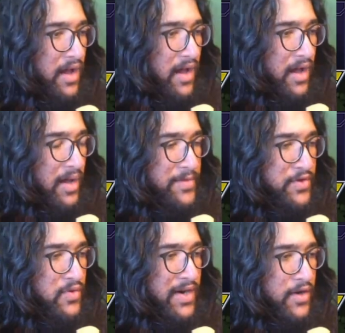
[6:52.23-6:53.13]

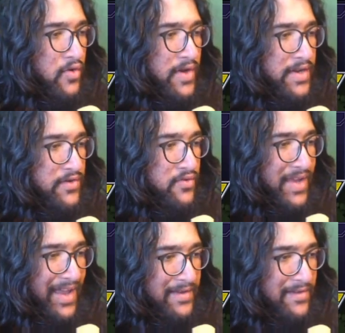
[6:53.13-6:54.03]
you are going
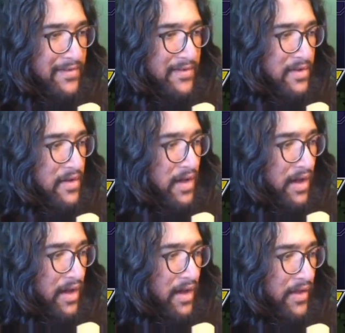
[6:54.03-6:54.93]
to get
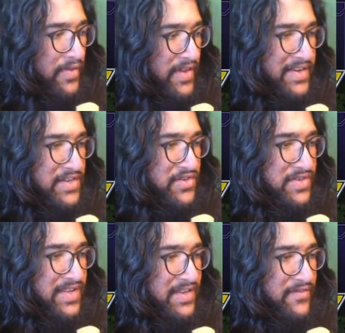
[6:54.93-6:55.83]
the
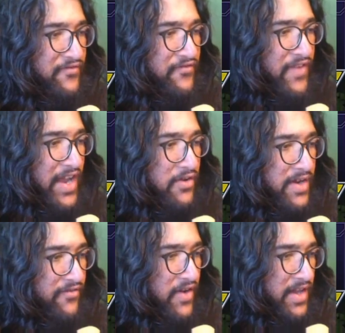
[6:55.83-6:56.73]
additional ticks
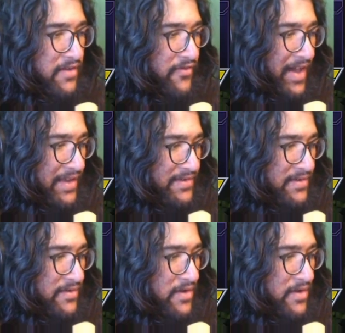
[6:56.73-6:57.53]
very fucking fast,